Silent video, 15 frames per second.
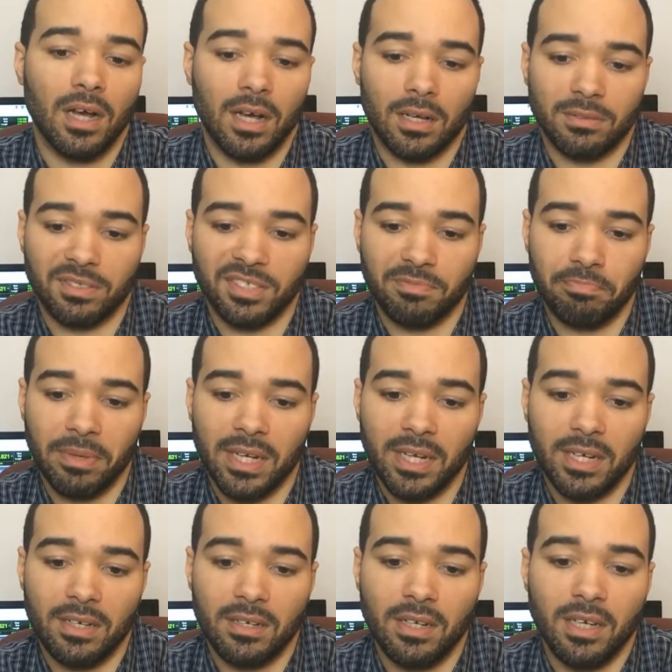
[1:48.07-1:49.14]

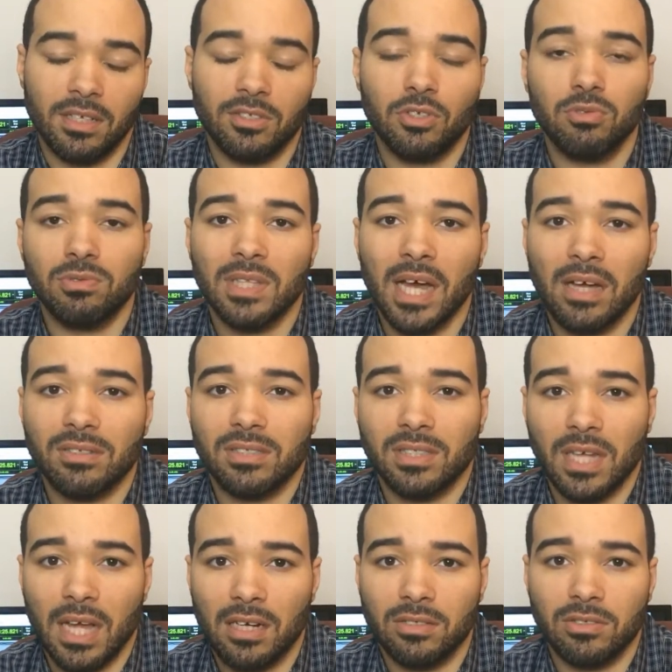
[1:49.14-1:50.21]
spending
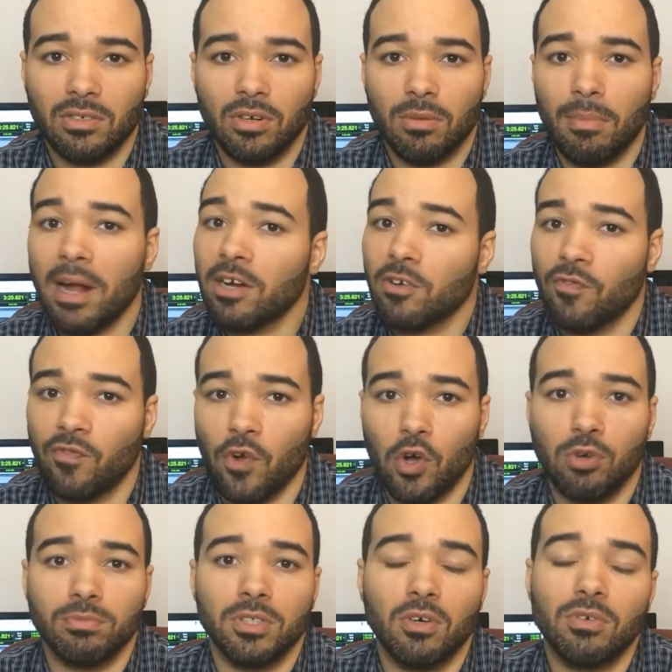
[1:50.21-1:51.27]
$2,000 on a
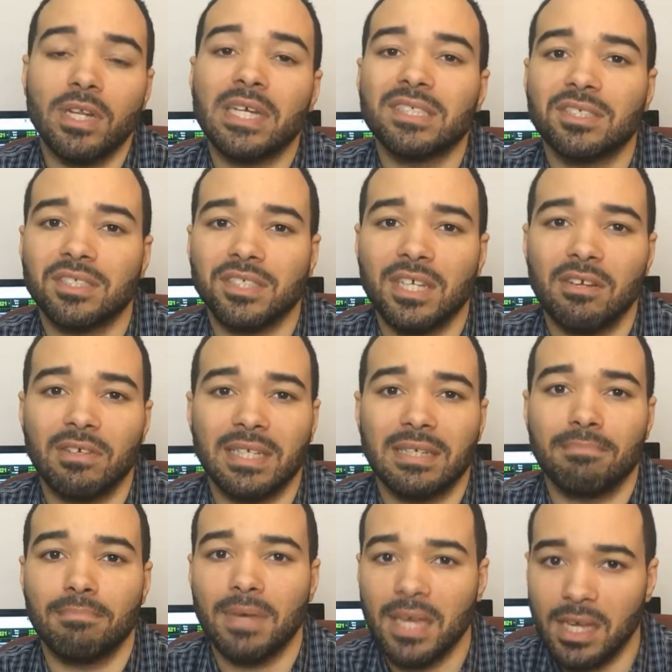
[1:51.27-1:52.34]
microphone don't necessarily
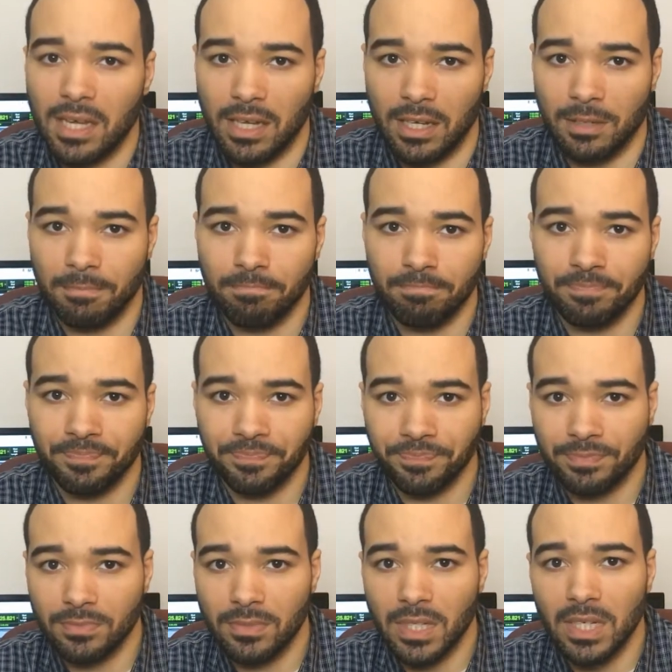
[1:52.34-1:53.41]
mean
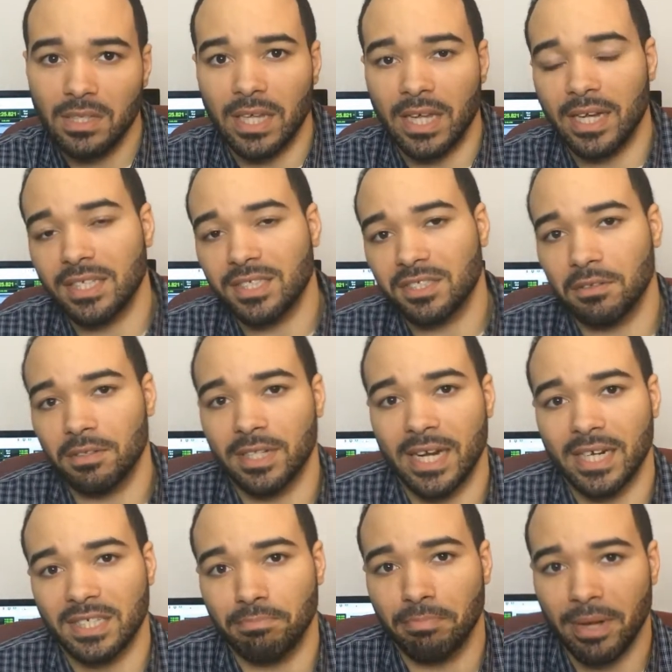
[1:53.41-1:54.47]
that it's
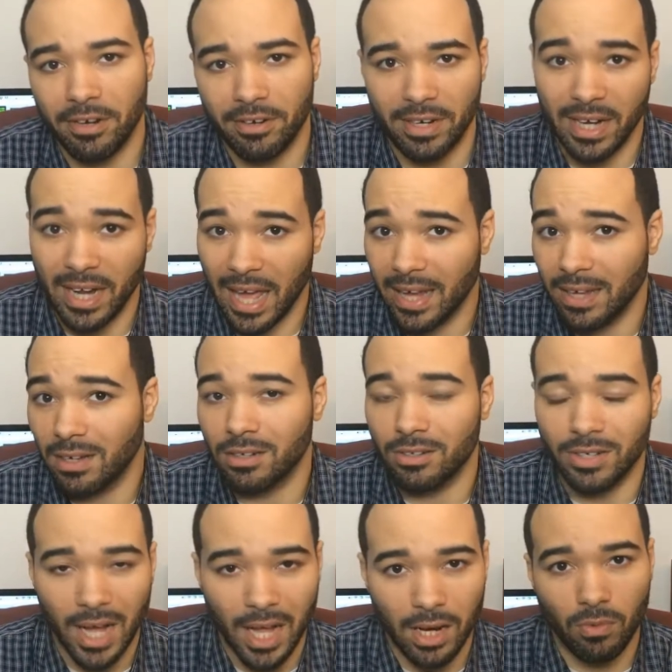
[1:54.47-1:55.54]
better than the
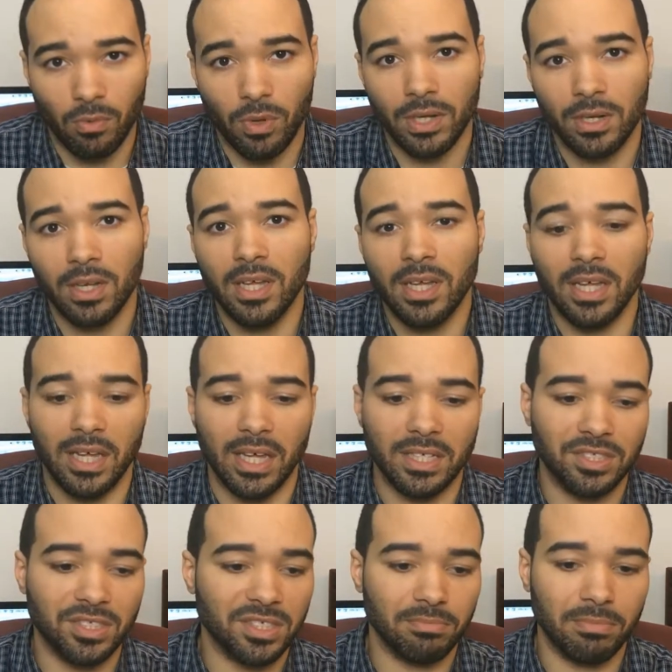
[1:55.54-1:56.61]
$800 one. It
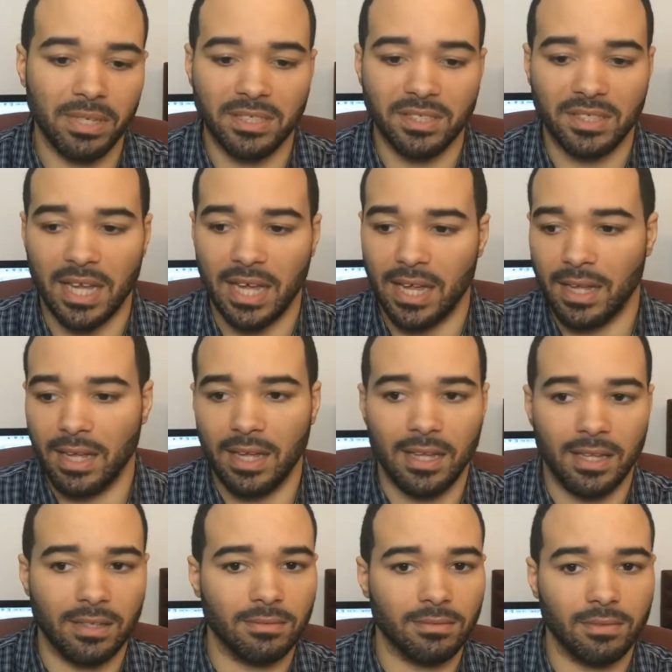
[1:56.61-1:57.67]
just means that
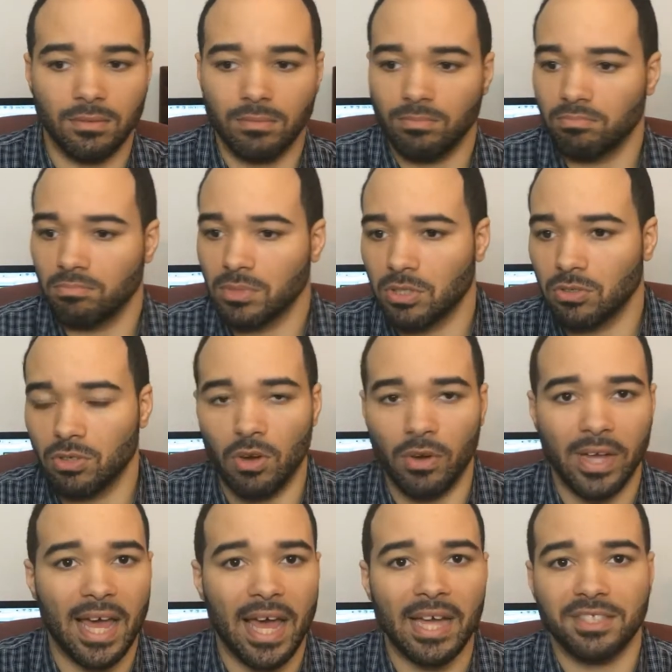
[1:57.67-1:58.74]

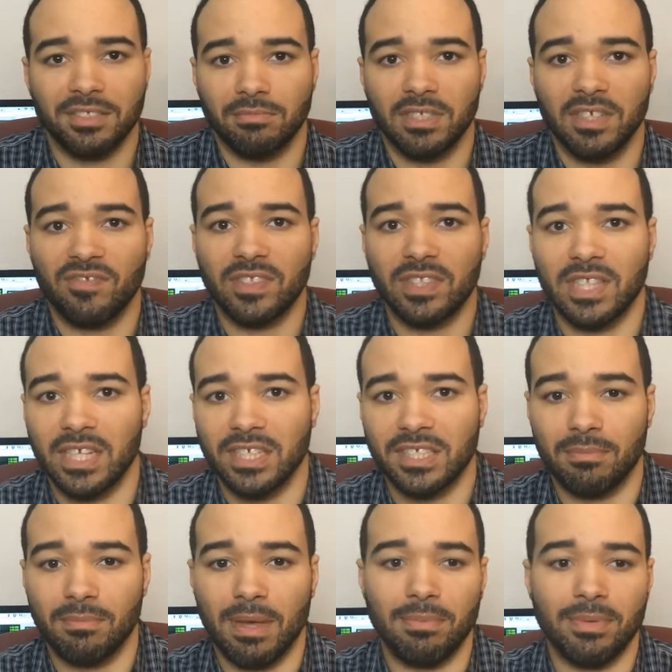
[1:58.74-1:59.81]
it has some different things.
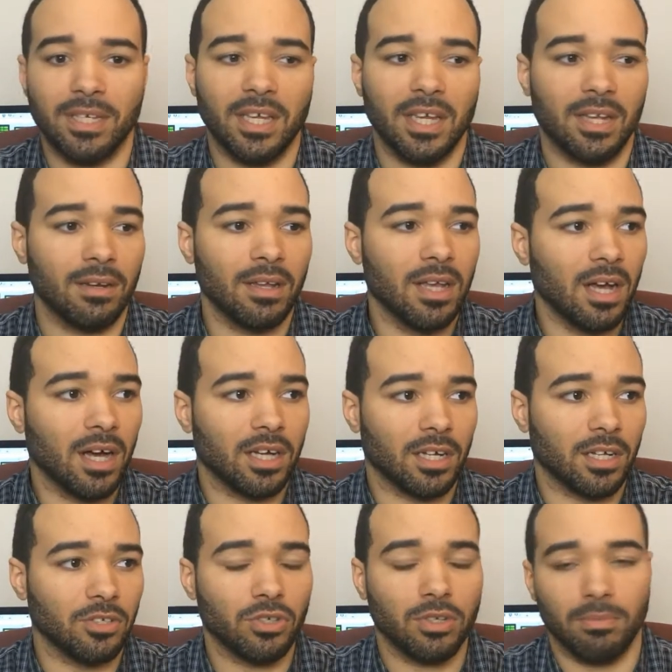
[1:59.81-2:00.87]
It maybe
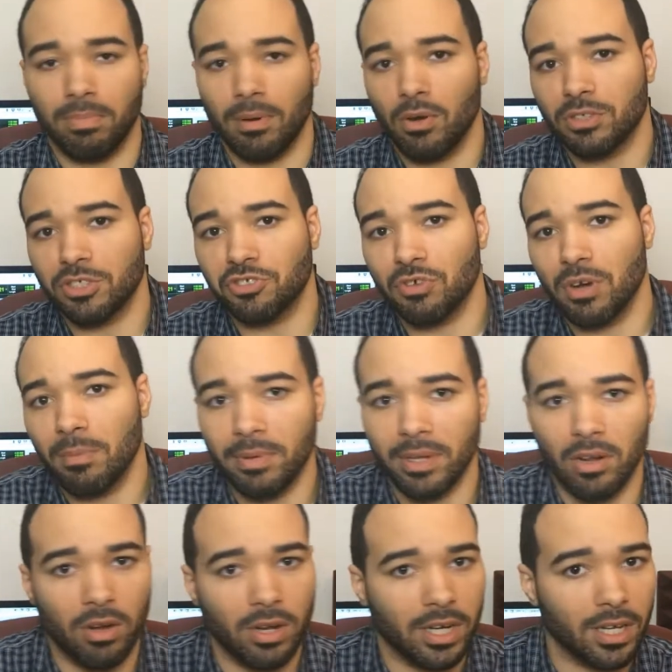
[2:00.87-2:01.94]
you can blow a trumpet
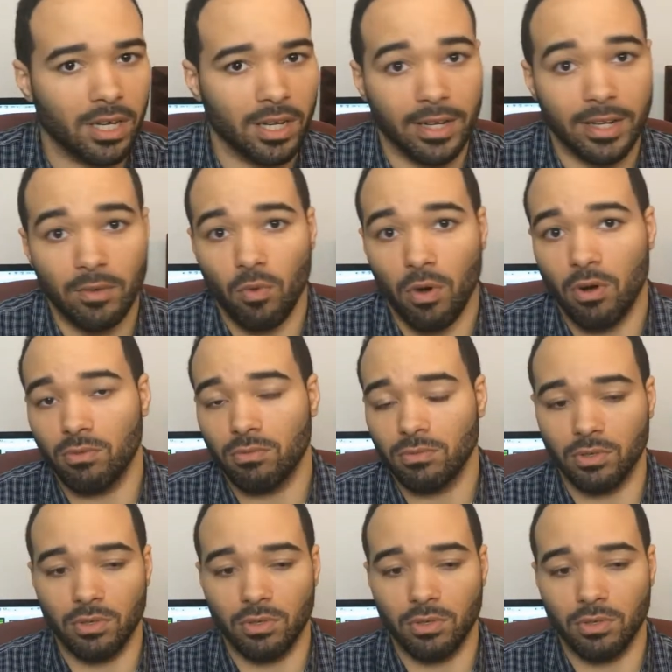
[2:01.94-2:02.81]
on it and it won't